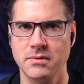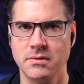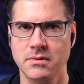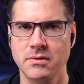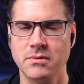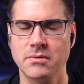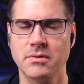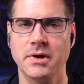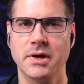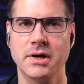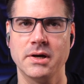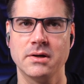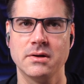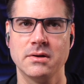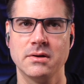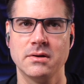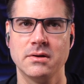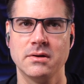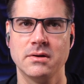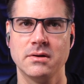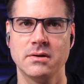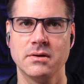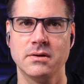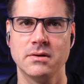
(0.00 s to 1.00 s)
So what
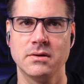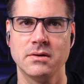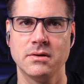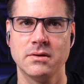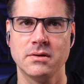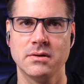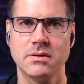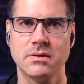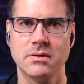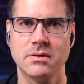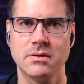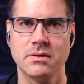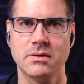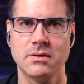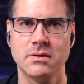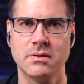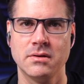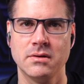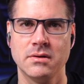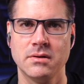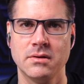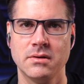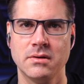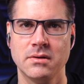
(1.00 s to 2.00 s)
happens is when you actually
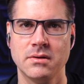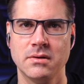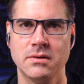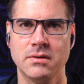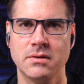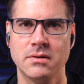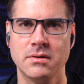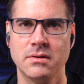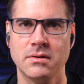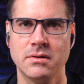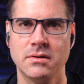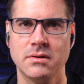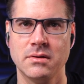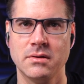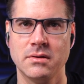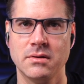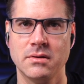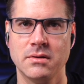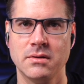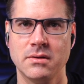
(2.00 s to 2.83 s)
hit that front